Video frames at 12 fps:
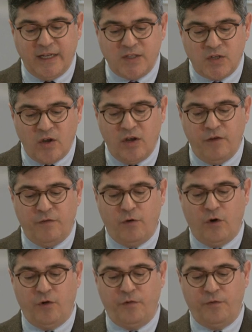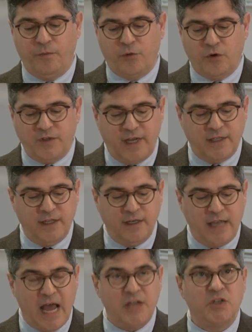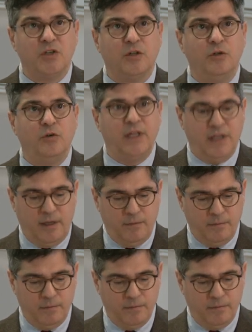executive of protecting national unity.